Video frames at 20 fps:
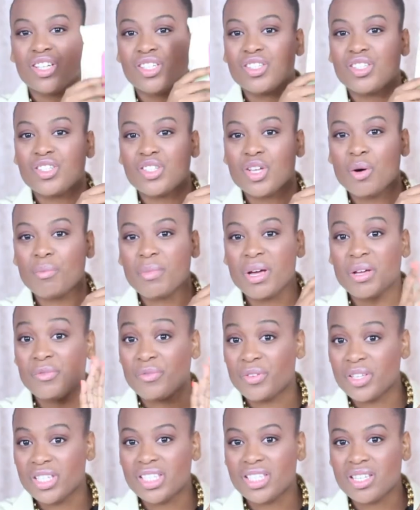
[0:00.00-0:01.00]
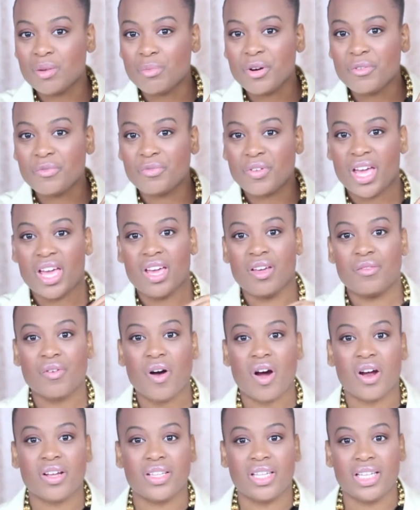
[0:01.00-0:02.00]
So my fifth summer fave
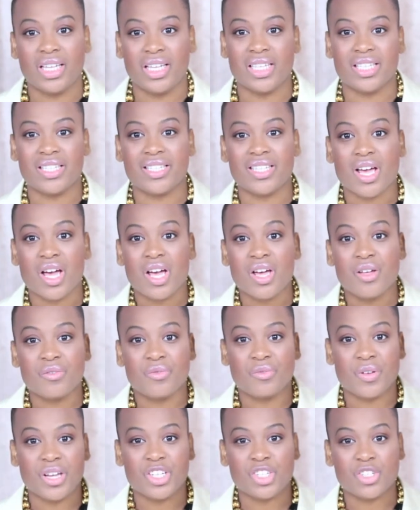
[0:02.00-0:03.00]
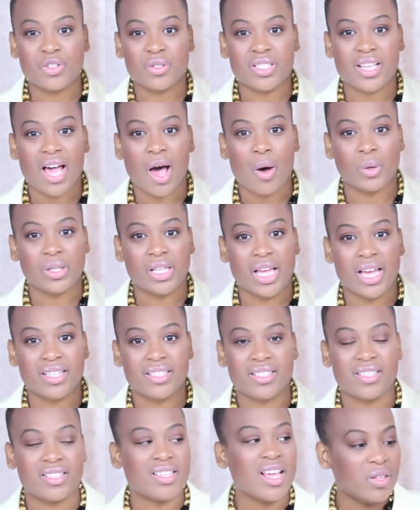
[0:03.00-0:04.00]
are these facial
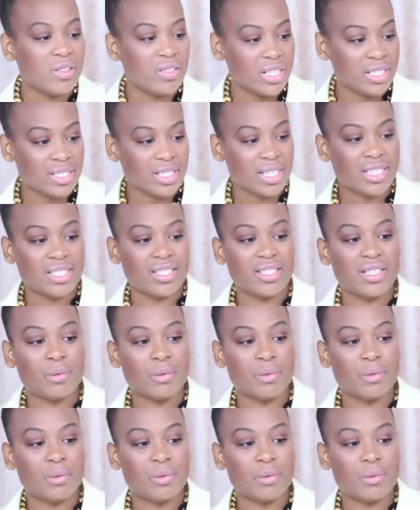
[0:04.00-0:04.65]
towelettes. This is